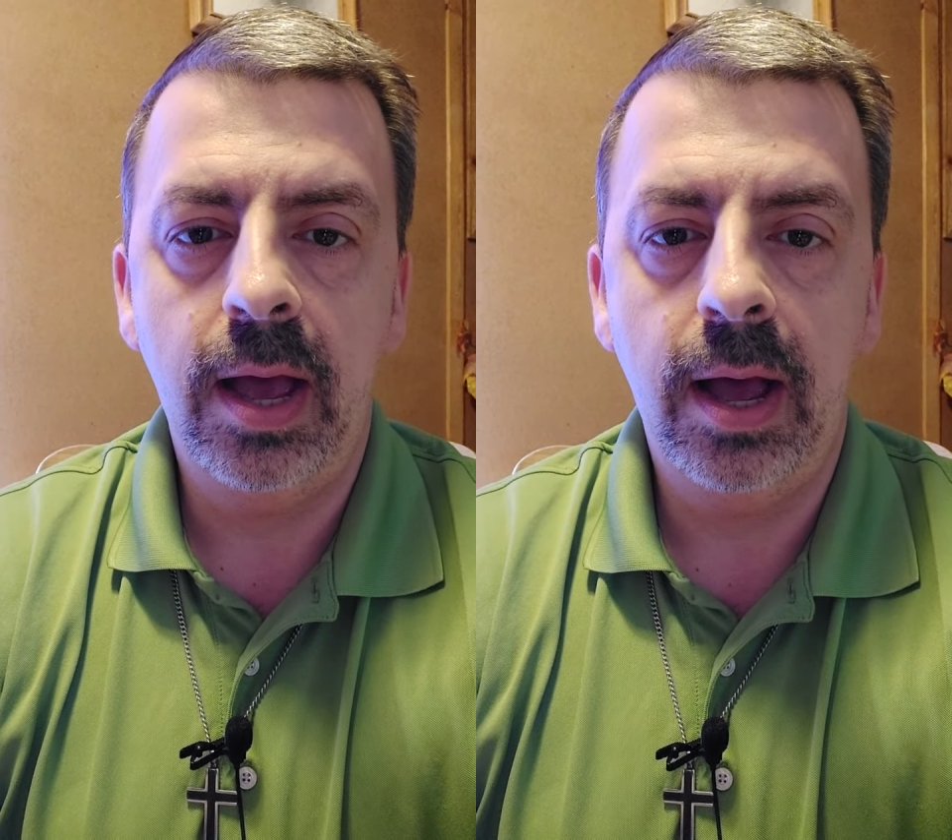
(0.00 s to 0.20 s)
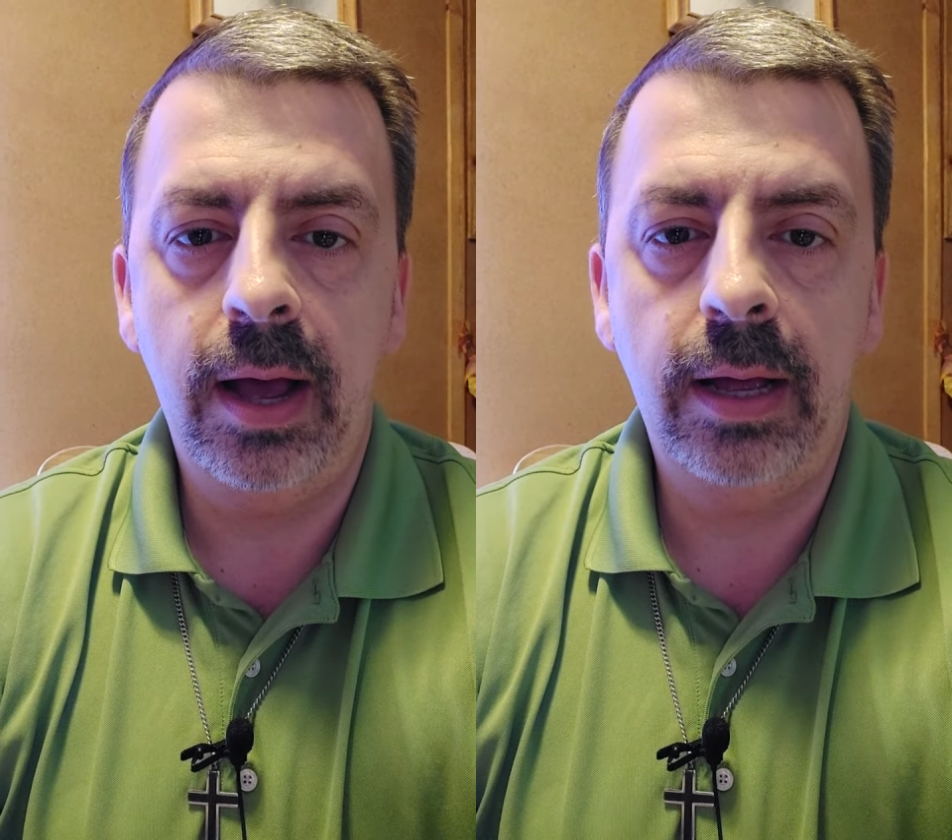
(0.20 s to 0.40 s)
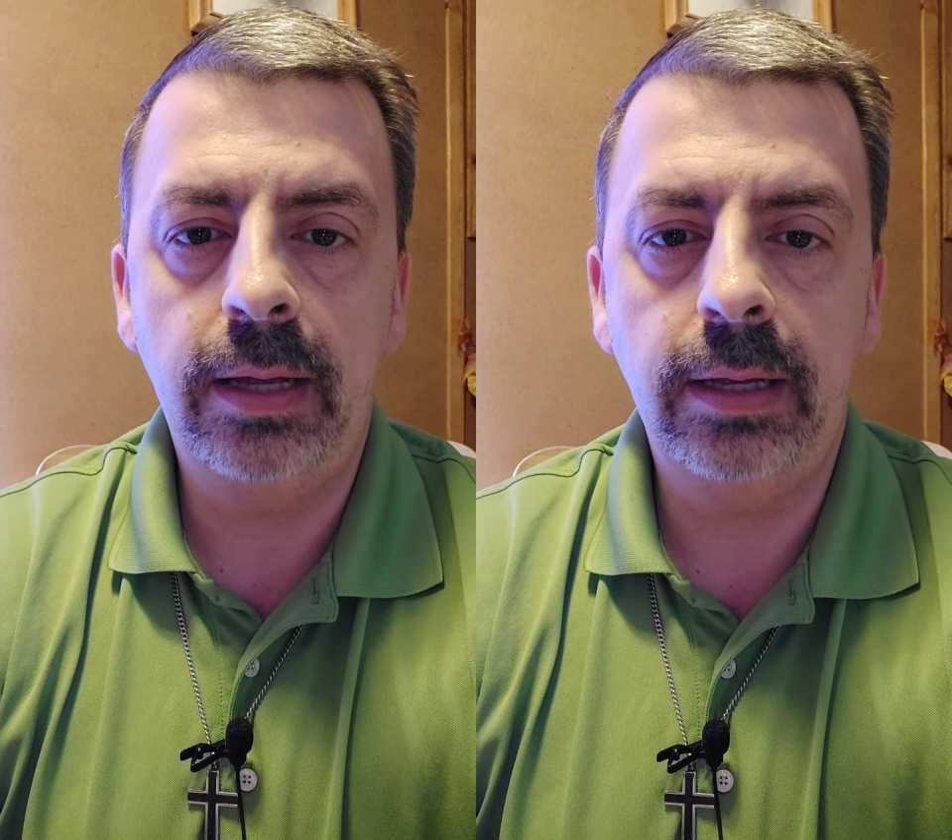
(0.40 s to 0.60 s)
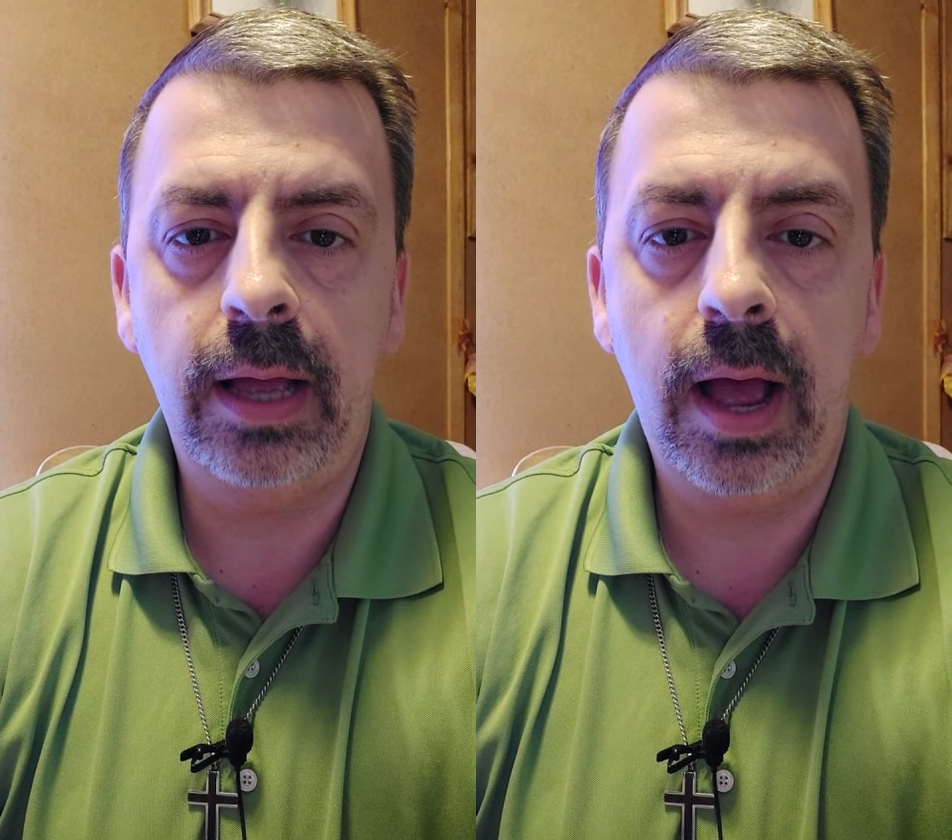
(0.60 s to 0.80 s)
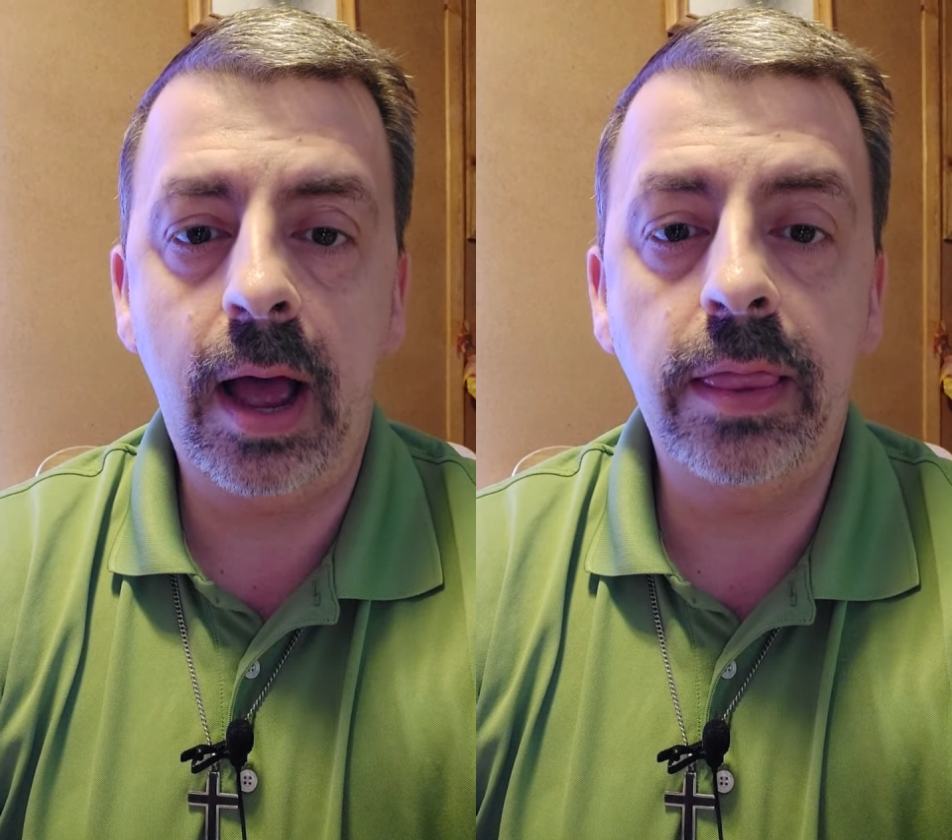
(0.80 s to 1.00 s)

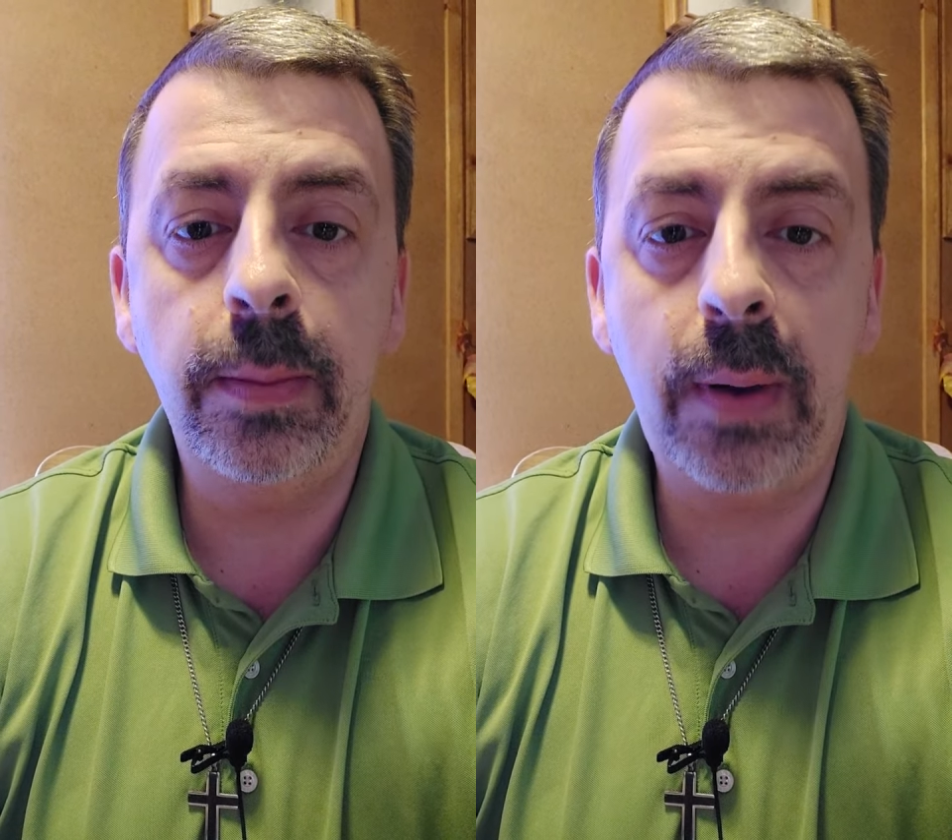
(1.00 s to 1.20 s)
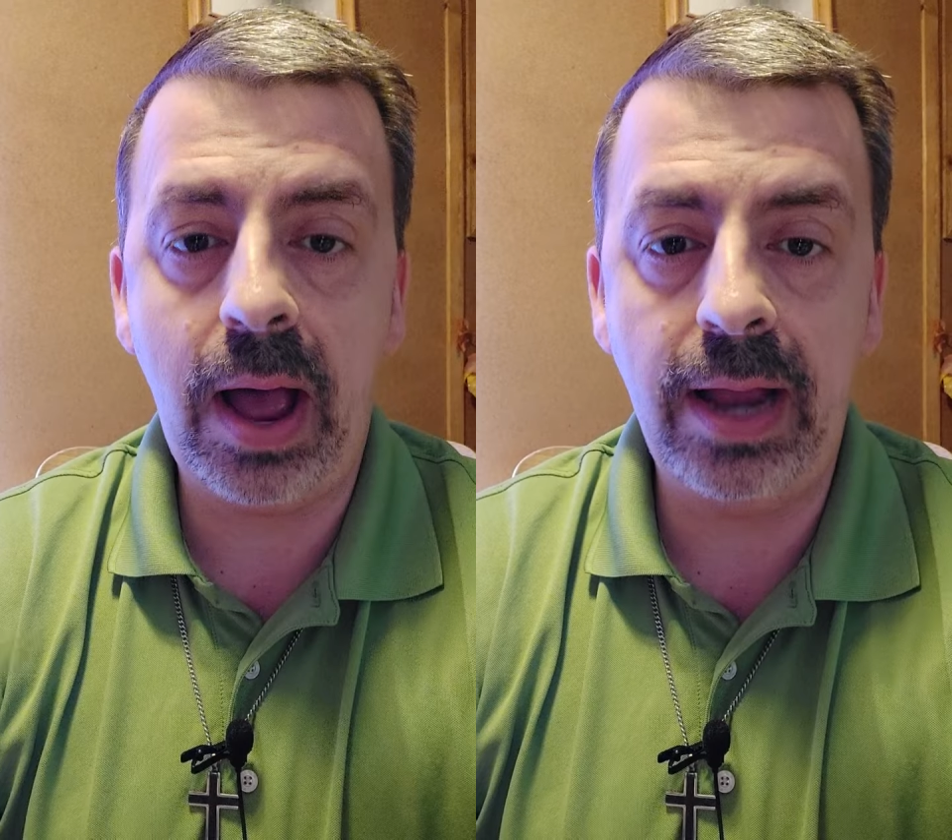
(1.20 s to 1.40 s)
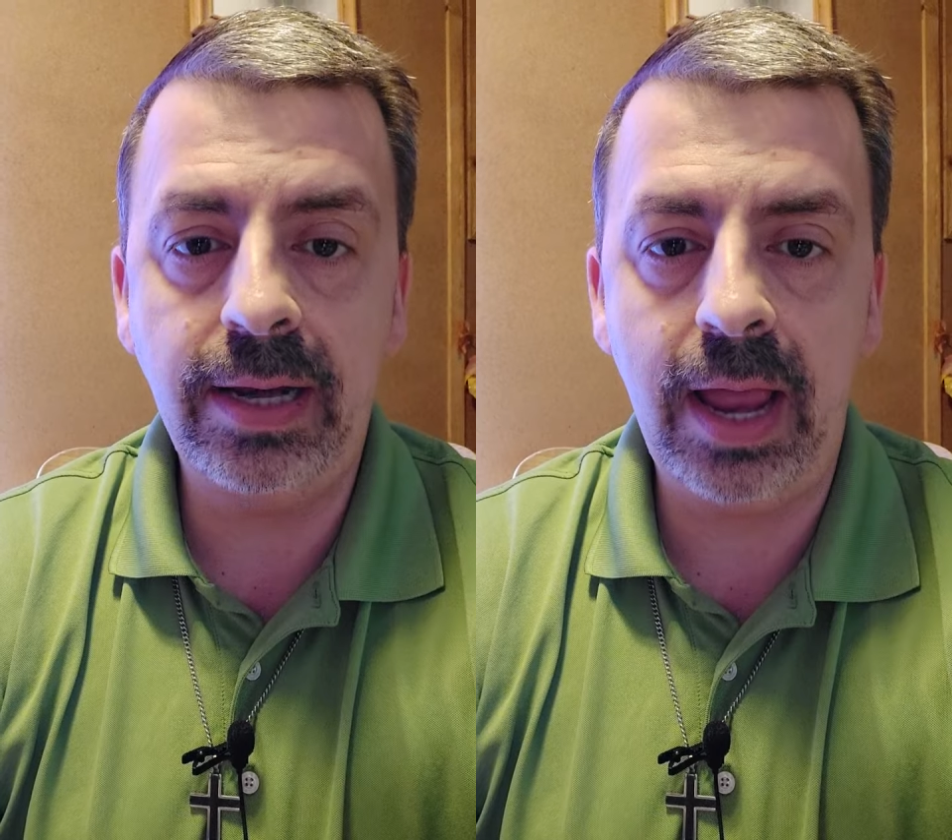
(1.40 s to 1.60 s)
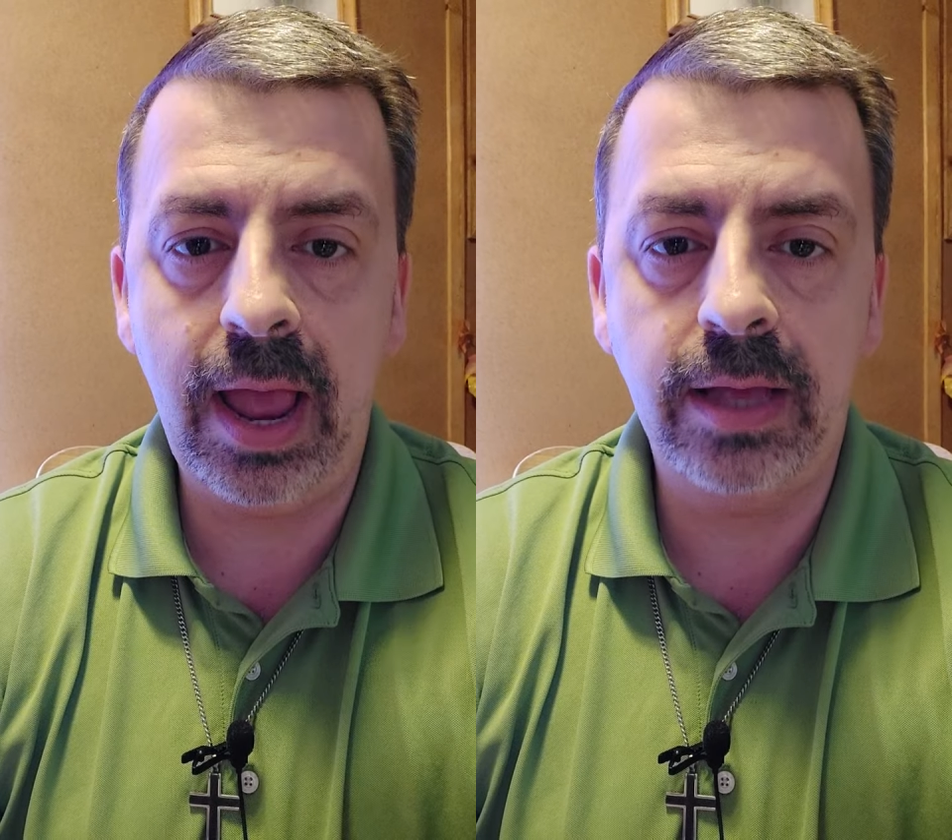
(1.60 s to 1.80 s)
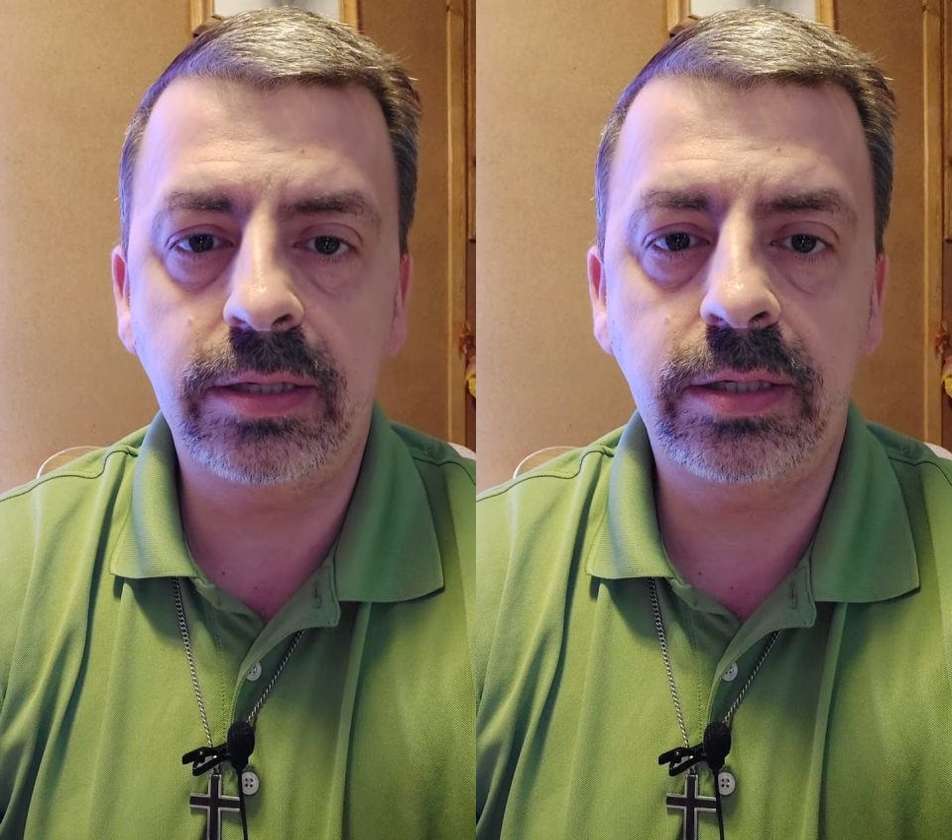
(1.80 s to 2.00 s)
On the
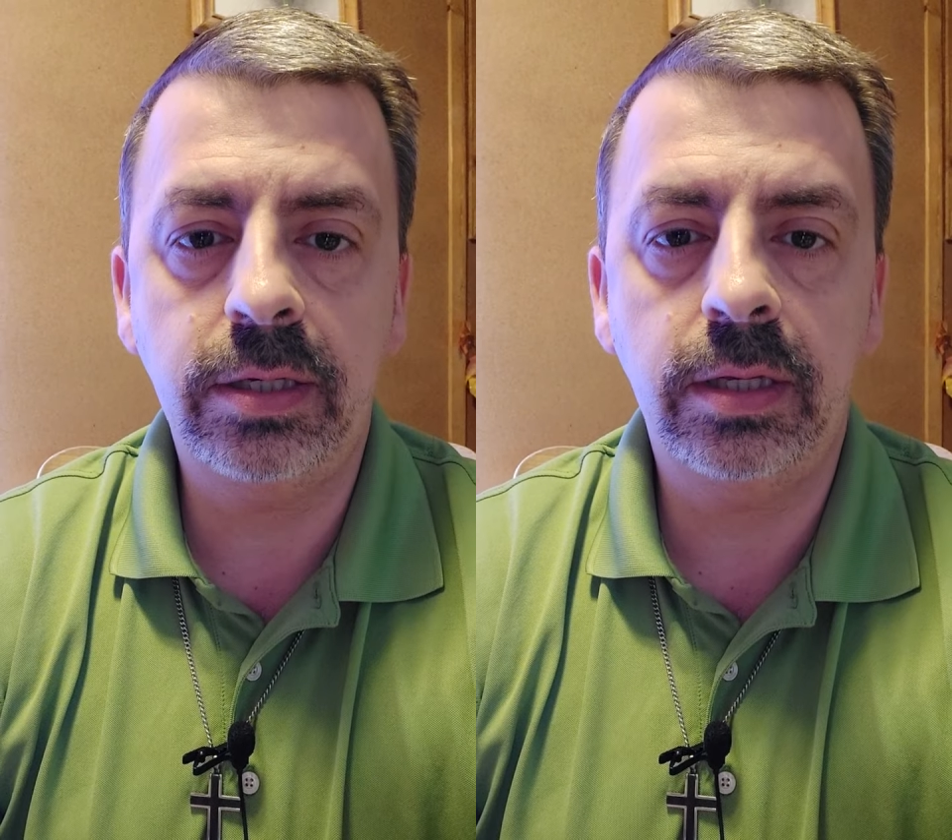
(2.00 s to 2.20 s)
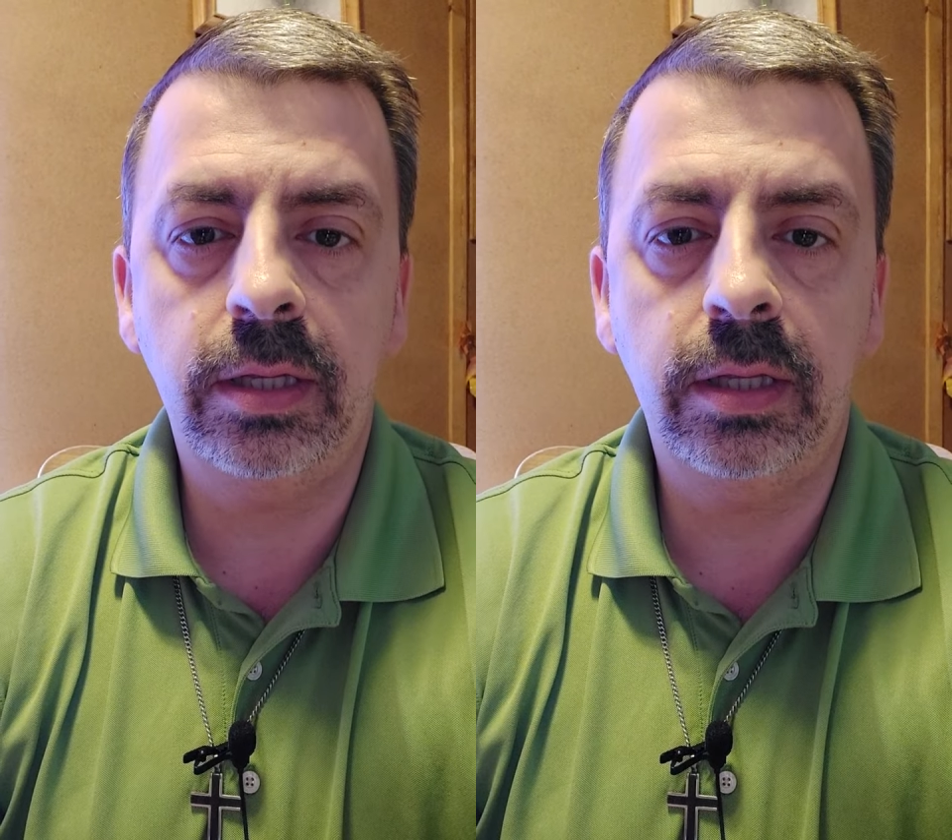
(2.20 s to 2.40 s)
podcast